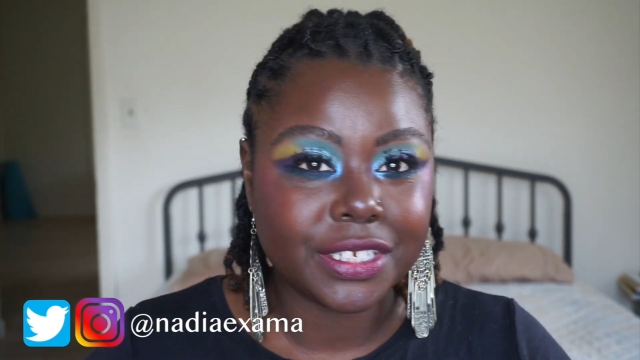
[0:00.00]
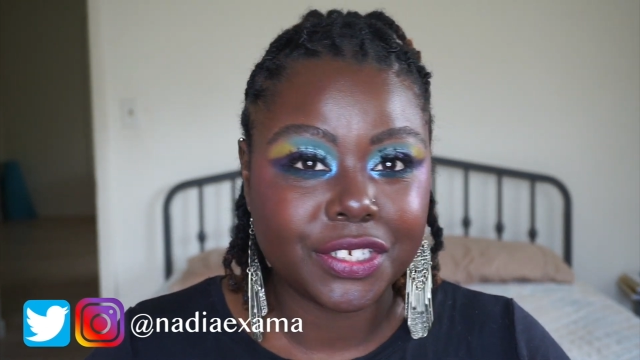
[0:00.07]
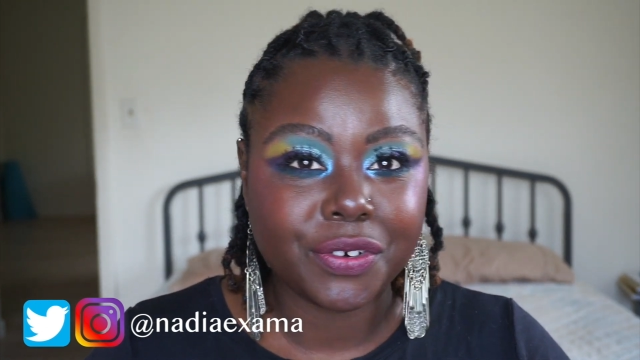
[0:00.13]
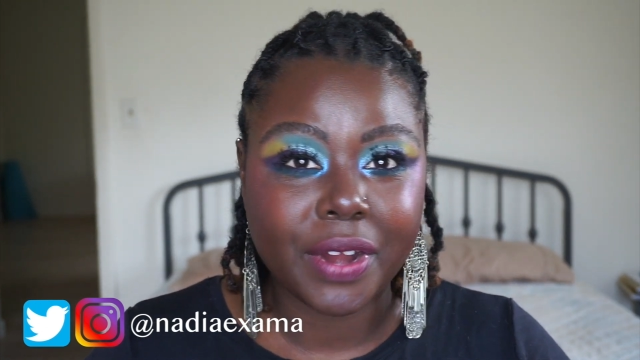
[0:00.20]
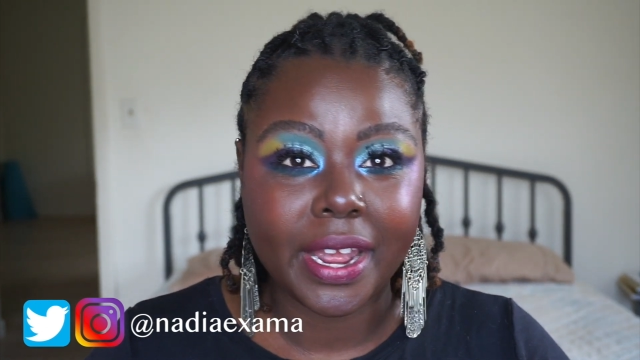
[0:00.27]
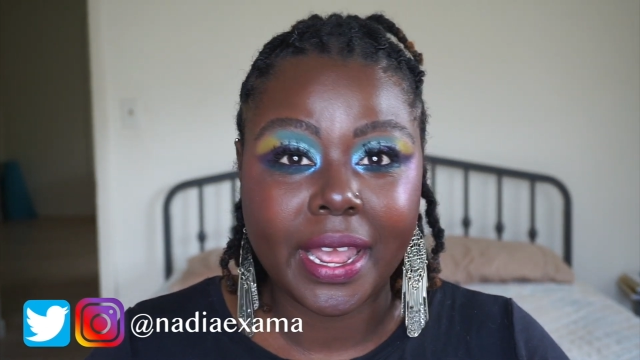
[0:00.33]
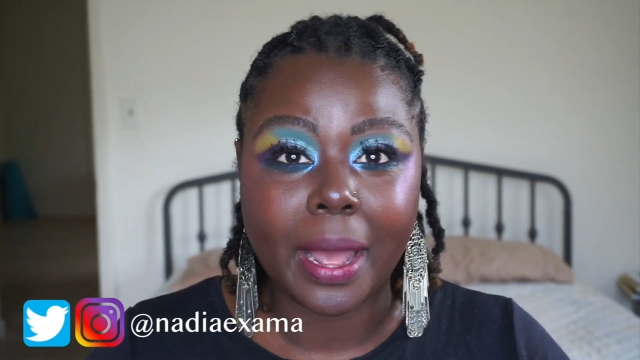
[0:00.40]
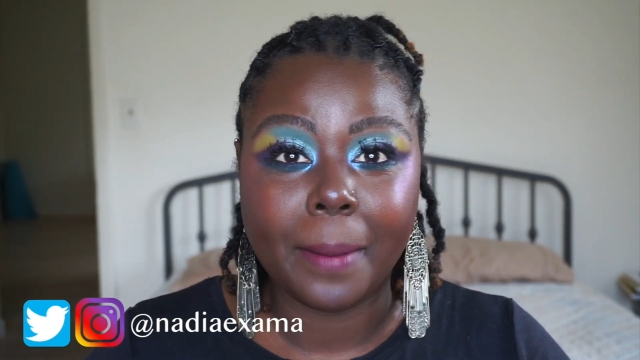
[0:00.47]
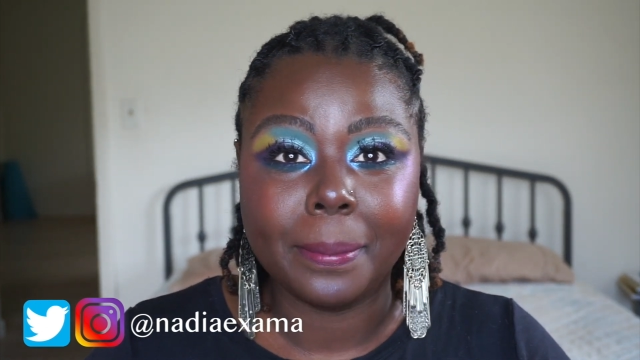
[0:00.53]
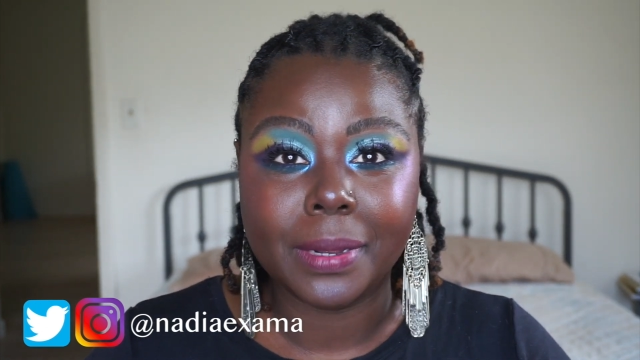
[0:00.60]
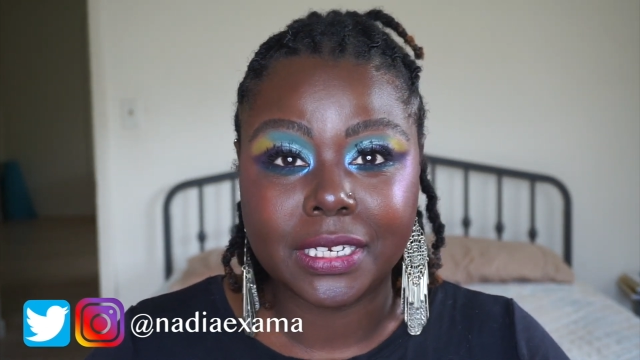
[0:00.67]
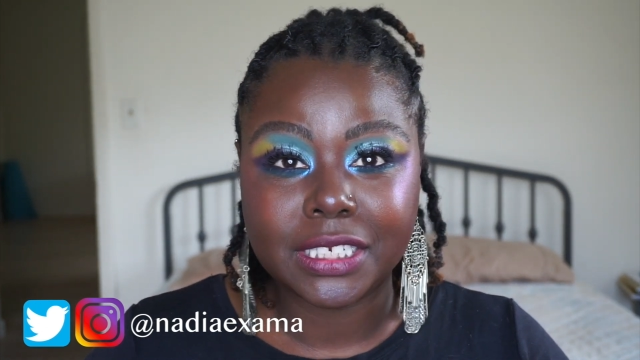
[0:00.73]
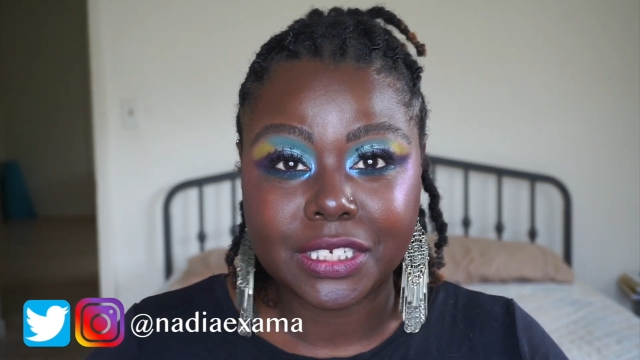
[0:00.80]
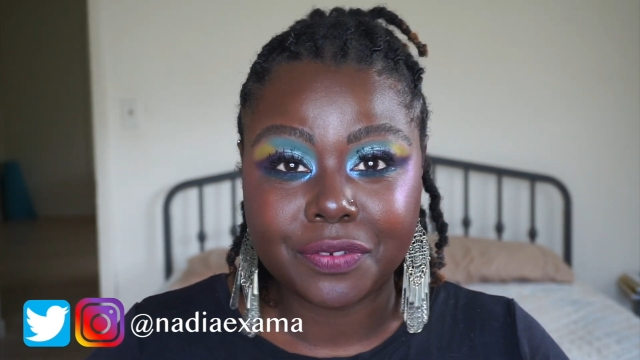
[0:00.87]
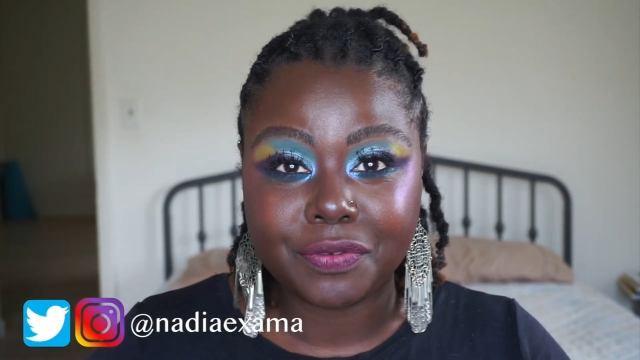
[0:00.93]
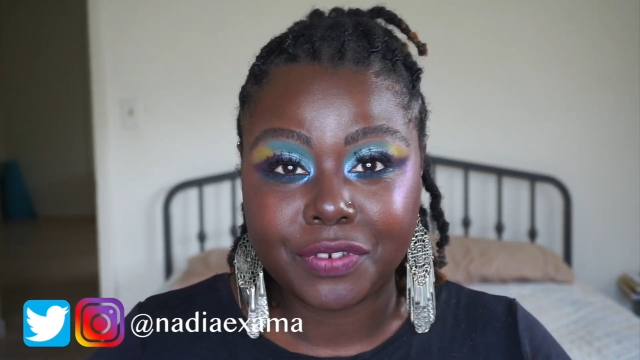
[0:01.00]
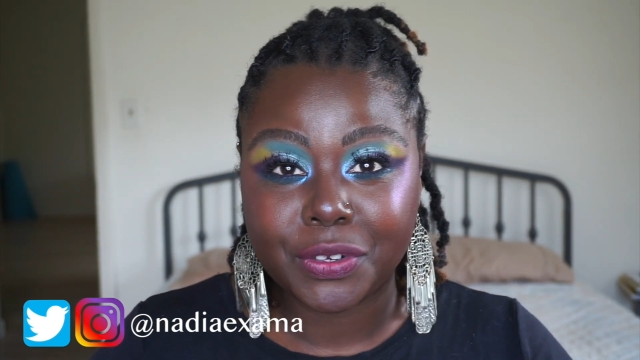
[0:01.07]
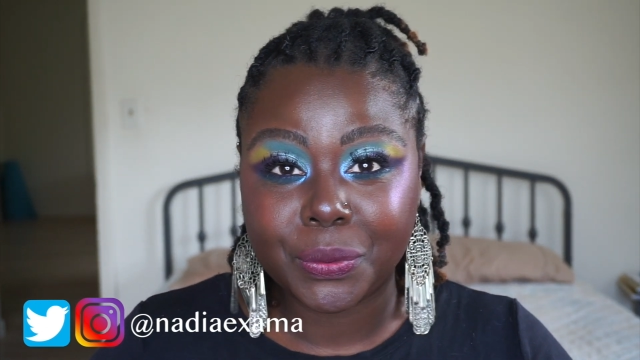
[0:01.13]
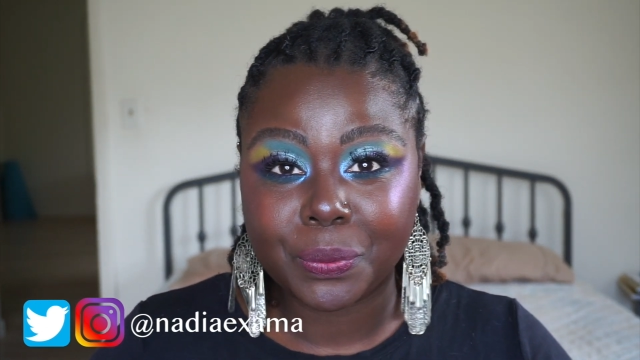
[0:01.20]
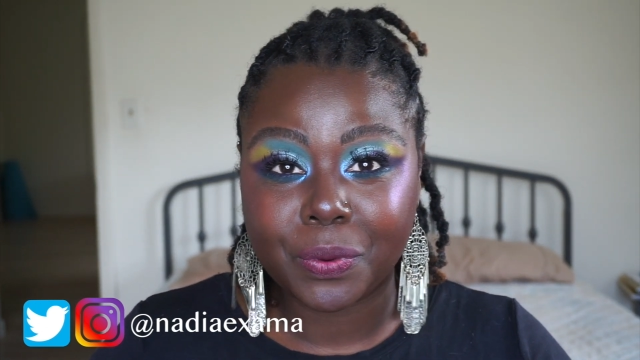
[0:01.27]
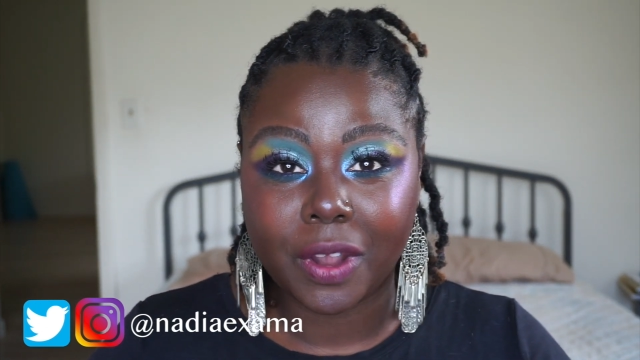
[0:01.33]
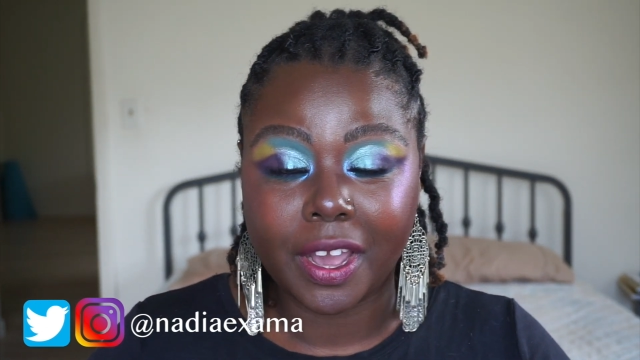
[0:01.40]
try a bunch of new
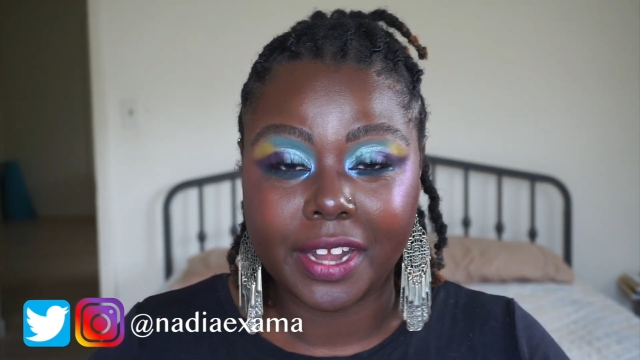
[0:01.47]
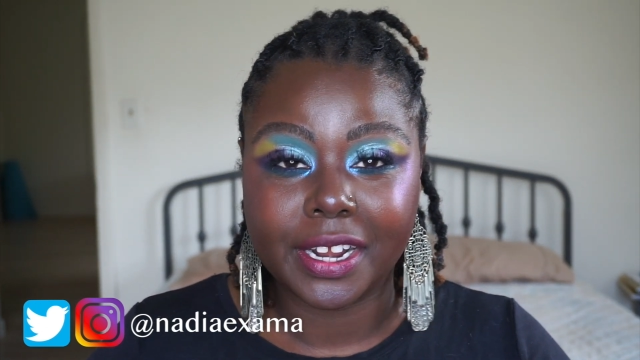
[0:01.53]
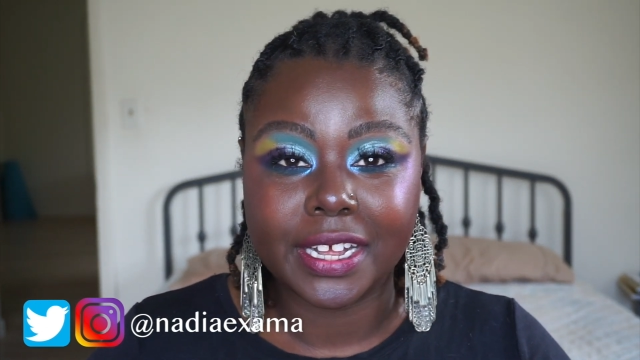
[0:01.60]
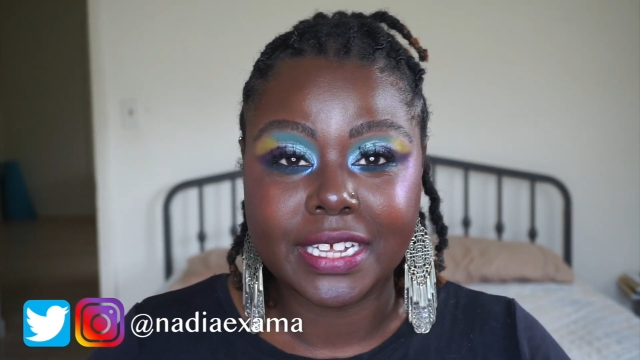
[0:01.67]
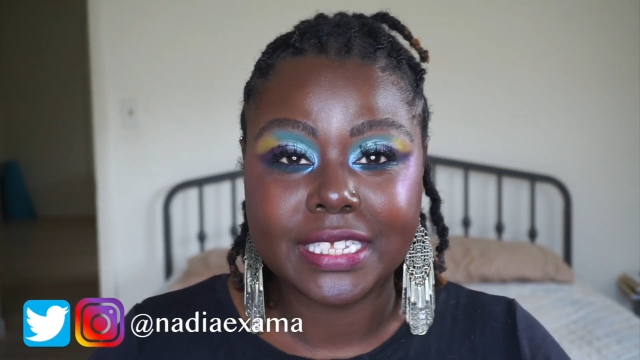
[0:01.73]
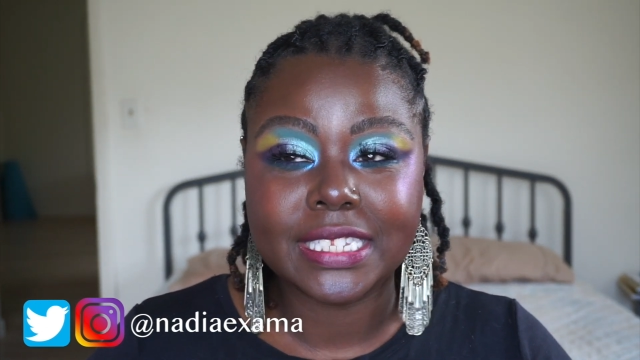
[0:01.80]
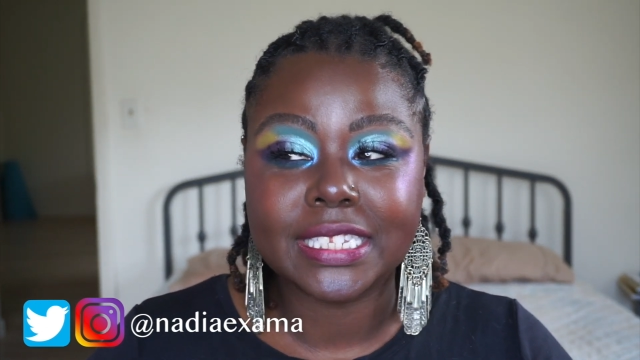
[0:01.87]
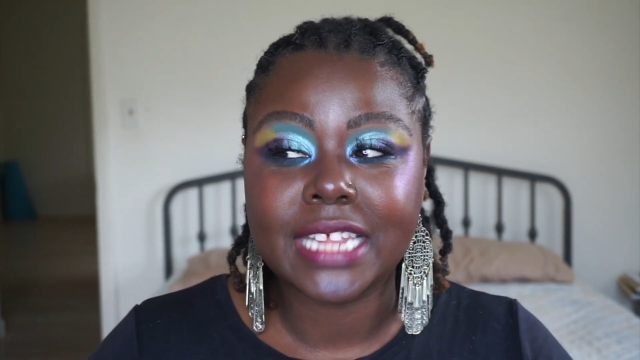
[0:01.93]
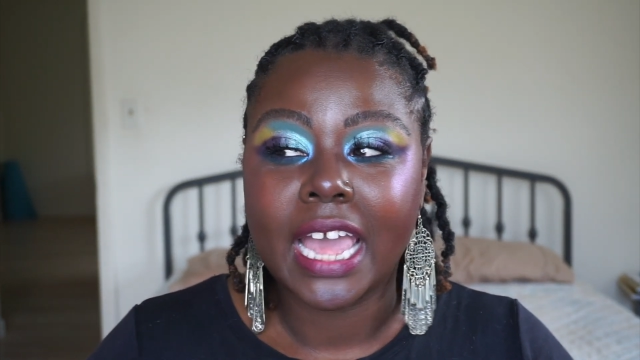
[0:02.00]
products.